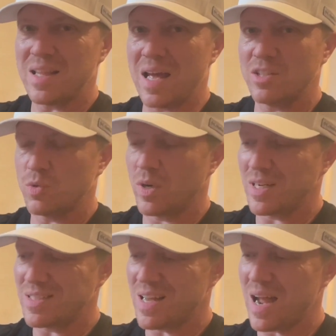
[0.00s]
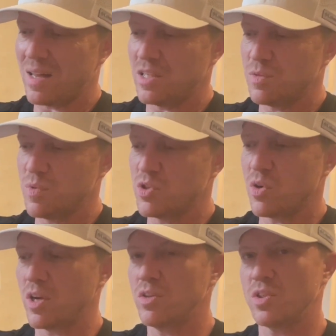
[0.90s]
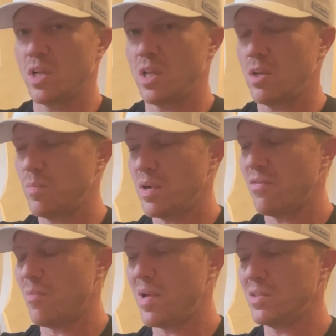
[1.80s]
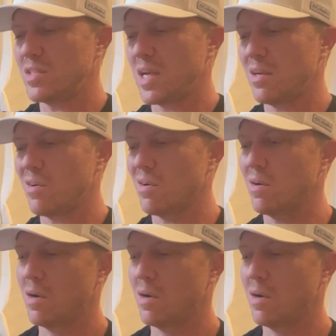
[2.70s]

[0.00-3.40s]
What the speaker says: that joint exactly smooth, so I used a little bit of a belt sander,